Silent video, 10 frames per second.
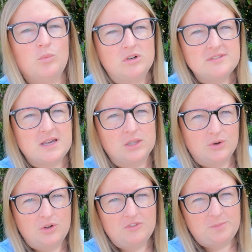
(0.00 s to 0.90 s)
was a
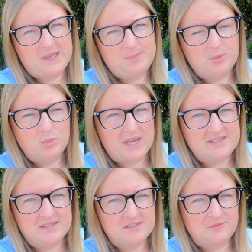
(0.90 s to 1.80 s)
lot of people
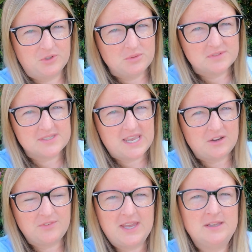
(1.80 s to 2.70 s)
waiting to view this
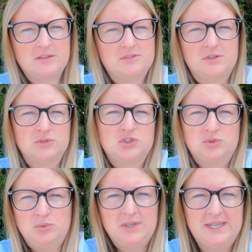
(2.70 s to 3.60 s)
caravan, so
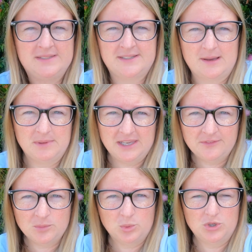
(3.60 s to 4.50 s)
Sean ended up
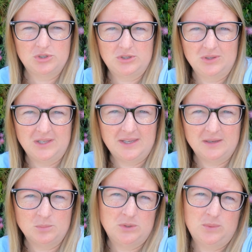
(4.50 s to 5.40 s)
leaving work early
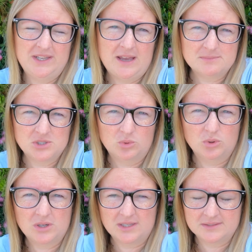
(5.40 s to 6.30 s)
and we went up to
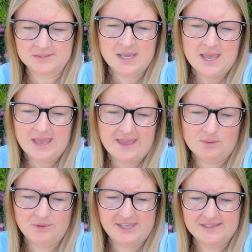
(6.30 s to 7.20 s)
Auckland
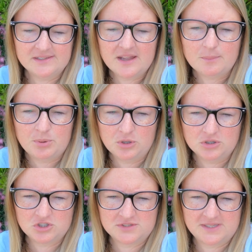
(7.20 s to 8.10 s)
and we ended up
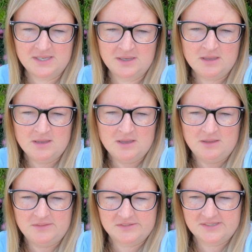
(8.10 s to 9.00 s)
purchasing
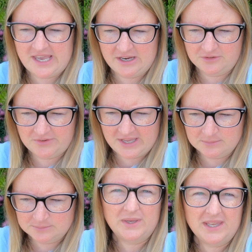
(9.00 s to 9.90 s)
this
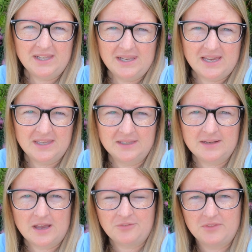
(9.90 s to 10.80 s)
caravan. We are lucky
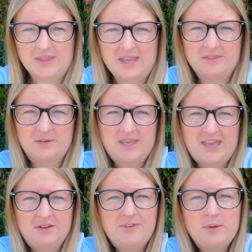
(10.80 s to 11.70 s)
enough that the
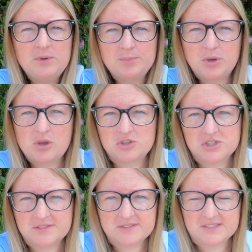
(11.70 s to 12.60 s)
caravan we
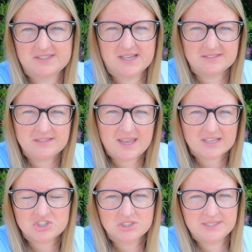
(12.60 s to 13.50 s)
purchased doesn't
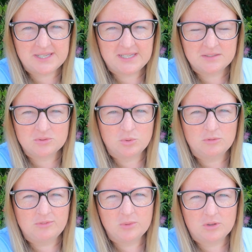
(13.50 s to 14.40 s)
actually need an awful